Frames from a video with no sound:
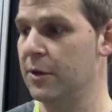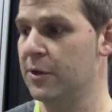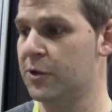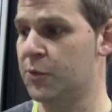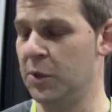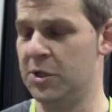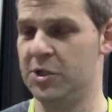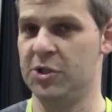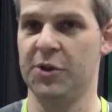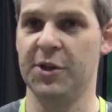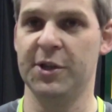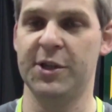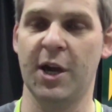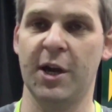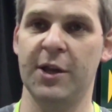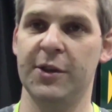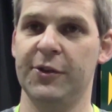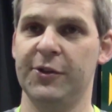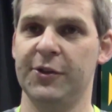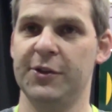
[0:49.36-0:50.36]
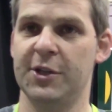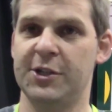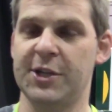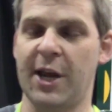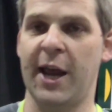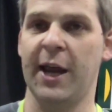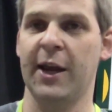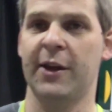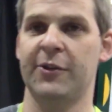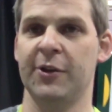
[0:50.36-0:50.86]
switches on the guns and the
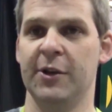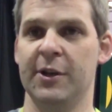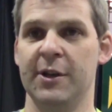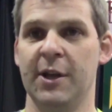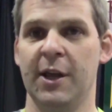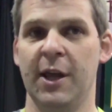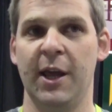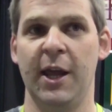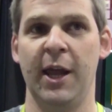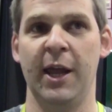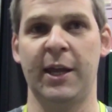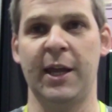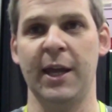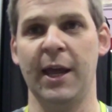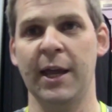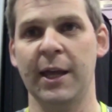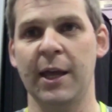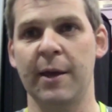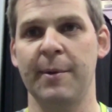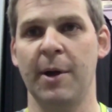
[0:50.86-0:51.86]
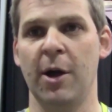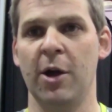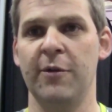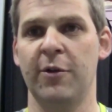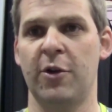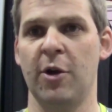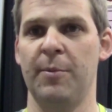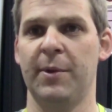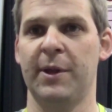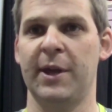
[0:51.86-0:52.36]
jacks, and it can get a bit
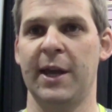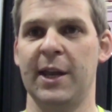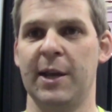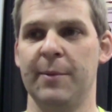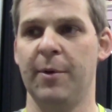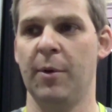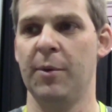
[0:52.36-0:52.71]
overcomplicated,